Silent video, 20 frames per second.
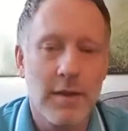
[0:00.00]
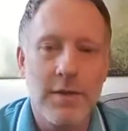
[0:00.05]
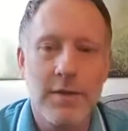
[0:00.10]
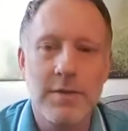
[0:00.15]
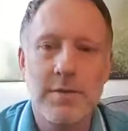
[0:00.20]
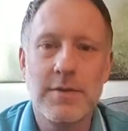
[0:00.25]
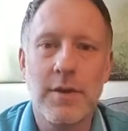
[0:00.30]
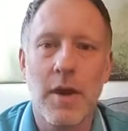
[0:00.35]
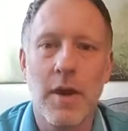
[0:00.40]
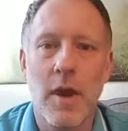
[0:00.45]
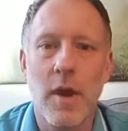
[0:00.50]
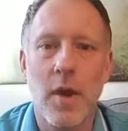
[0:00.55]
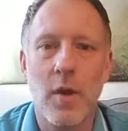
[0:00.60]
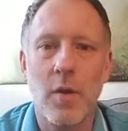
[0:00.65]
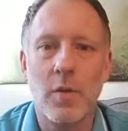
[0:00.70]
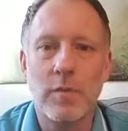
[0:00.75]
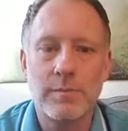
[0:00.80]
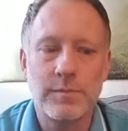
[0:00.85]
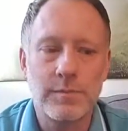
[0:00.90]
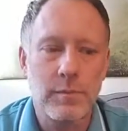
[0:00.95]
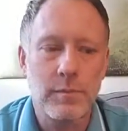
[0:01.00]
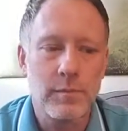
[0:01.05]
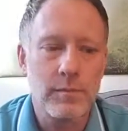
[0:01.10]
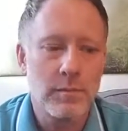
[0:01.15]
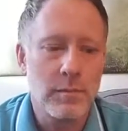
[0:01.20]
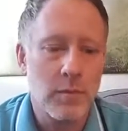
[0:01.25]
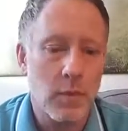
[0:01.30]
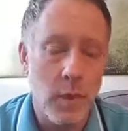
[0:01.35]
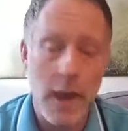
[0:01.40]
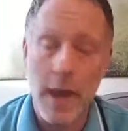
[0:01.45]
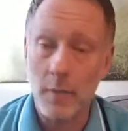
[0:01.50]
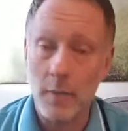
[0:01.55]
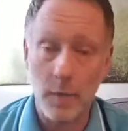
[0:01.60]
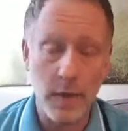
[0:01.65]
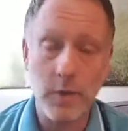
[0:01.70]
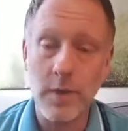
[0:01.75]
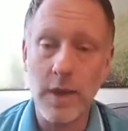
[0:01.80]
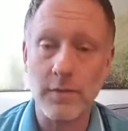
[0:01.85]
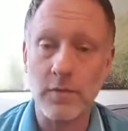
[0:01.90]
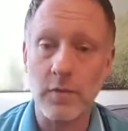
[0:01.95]
So, and we
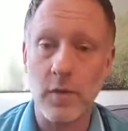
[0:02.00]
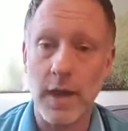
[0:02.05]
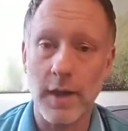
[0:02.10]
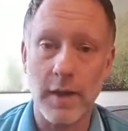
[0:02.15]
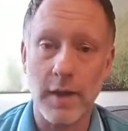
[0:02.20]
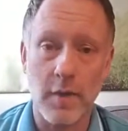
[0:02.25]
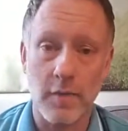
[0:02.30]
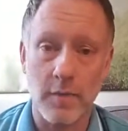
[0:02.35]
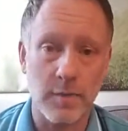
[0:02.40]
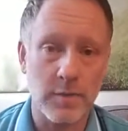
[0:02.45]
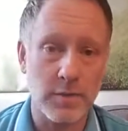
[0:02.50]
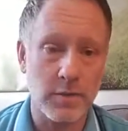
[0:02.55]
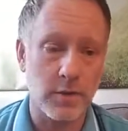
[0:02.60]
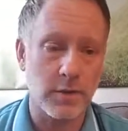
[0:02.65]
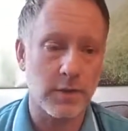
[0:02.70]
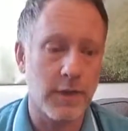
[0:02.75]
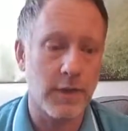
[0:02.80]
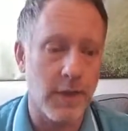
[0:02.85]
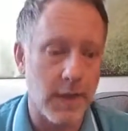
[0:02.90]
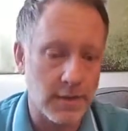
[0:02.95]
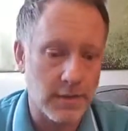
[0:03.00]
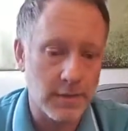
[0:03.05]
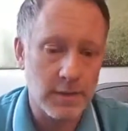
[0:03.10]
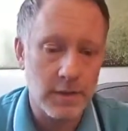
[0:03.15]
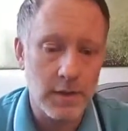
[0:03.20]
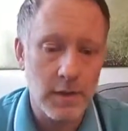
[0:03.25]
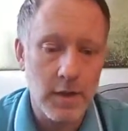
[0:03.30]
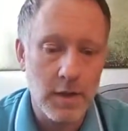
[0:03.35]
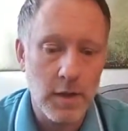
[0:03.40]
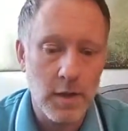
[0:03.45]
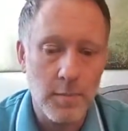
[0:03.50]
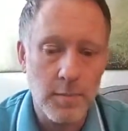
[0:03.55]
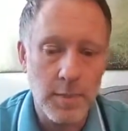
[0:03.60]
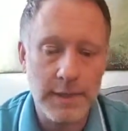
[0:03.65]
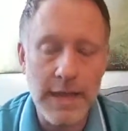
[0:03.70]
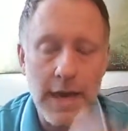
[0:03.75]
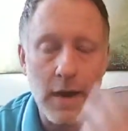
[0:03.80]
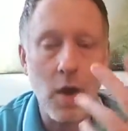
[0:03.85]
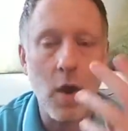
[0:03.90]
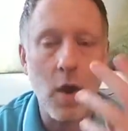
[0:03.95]
do have to rely on government for certain things. But
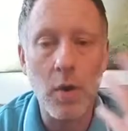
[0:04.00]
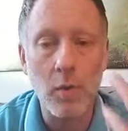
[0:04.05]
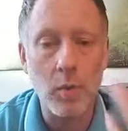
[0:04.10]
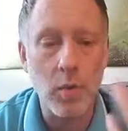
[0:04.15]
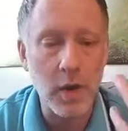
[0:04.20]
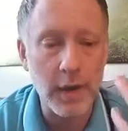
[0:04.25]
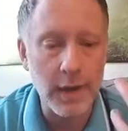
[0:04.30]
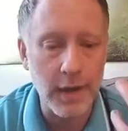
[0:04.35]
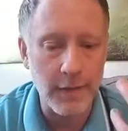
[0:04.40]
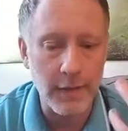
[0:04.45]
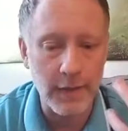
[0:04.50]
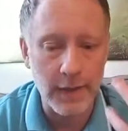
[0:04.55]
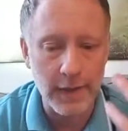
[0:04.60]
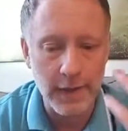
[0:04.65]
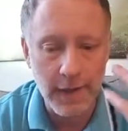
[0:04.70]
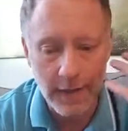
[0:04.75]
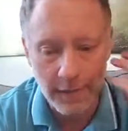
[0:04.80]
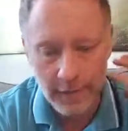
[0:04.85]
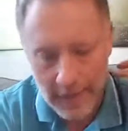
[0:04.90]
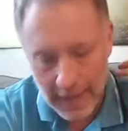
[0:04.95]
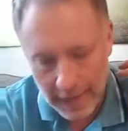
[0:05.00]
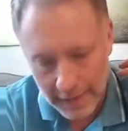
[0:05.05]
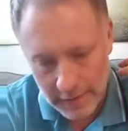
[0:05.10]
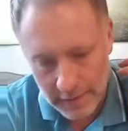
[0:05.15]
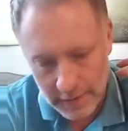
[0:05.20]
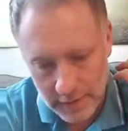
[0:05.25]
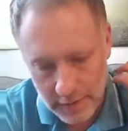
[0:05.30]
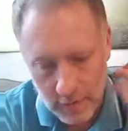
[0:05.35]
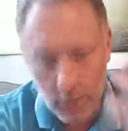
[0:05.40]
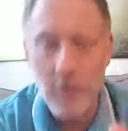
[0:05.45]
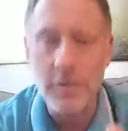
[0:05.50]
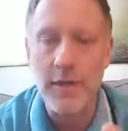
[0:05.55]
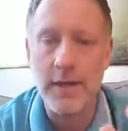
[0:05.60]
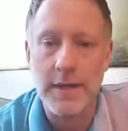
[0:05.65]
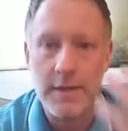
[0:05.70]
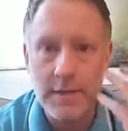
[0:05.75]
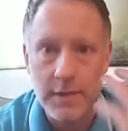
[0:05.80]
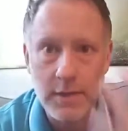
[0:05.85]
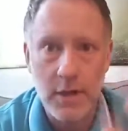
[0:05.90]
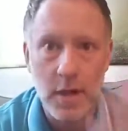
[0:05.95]
that hard work ethic and that
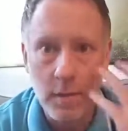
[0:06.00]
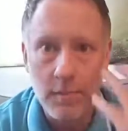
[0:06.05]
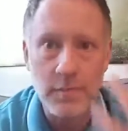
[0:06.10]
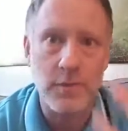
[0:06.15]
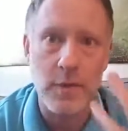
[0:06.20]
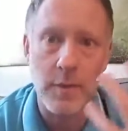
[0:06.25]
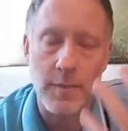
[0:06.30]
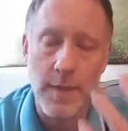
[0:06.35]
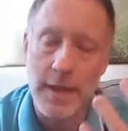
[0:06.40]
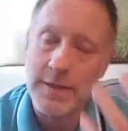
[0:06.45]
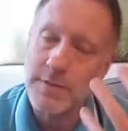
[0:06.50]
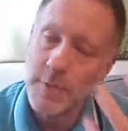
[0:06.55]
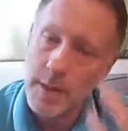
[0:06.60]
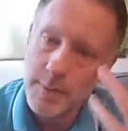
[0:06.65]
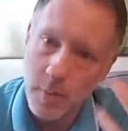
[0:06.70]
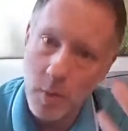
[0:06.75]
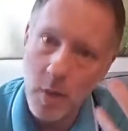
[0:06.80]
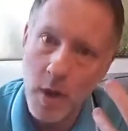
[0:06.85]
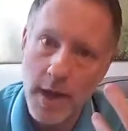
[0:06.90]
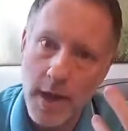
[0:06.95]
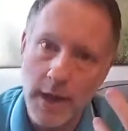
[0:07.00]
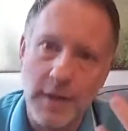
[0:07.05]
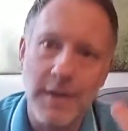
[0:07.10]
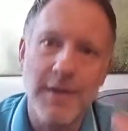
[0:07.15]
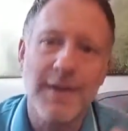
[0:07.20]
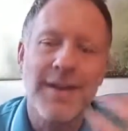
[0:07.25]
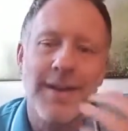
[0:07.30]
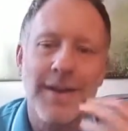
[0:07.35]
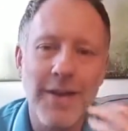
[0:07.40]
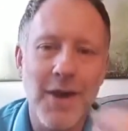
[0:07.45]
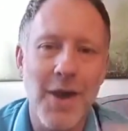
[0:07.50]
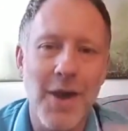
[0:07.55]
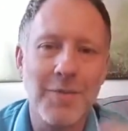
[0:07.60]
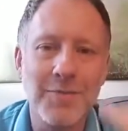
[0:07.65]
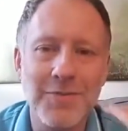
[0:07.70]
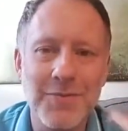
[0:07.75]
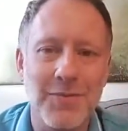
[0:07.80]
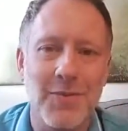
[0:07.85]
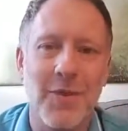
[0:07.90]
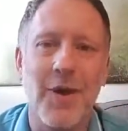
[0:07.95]
deservingness comes from, that's my point,
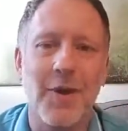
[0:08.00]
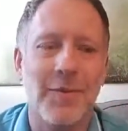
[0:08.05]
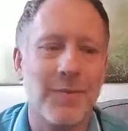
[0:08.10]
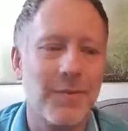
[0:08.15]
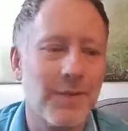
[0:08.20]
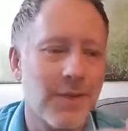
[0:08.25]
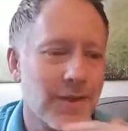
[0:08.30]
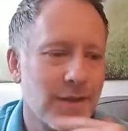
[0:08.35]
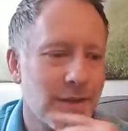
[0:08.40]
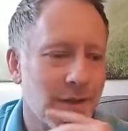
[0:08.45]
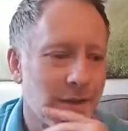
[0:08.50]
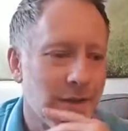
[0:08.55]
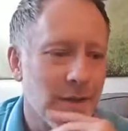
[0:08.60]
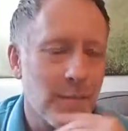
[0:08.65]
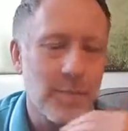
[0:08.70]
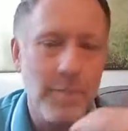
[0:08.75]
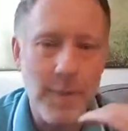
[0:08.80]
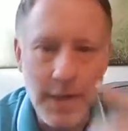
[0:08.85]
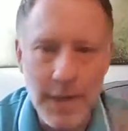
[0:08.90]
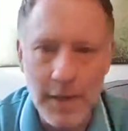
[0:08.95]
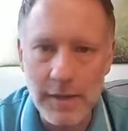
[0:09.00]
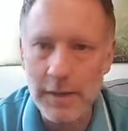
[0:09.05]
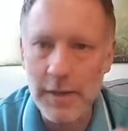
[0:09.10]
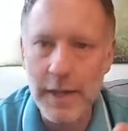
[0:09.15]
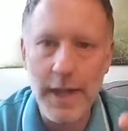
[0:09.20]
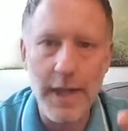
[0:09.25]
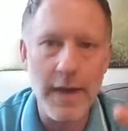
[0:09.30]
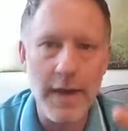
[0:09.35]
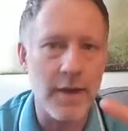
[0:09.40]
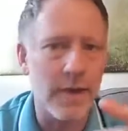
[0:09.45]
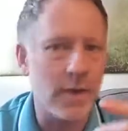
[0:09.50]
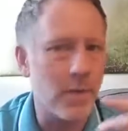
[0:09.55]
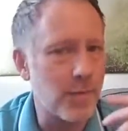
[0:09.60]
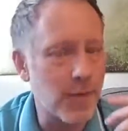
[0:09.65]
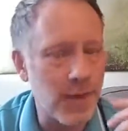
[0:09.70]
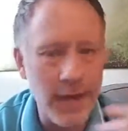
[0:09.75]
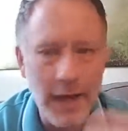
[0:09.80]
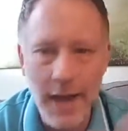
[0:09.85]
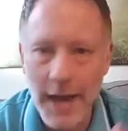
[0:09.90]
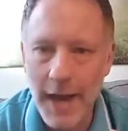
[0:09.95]
comes from being a leader,
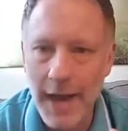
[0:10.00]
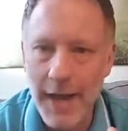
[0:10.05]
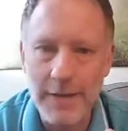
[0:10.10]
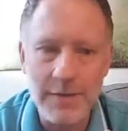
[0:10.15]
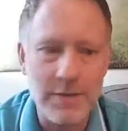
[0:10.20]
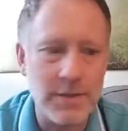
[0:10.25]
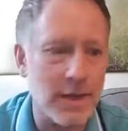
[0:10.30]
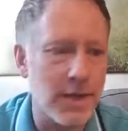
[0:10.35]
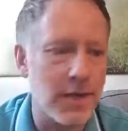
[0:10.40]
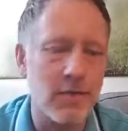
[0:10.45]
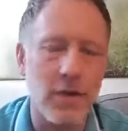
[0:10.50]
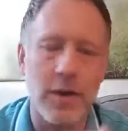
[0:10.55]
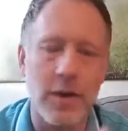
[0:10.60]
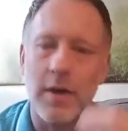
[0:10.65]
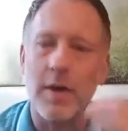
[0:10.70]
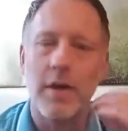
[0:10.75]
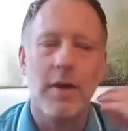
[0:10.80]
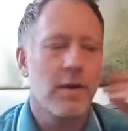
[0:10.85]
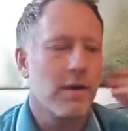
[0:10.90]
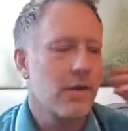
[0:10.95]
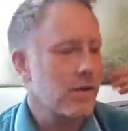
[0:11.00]
being a high achiever.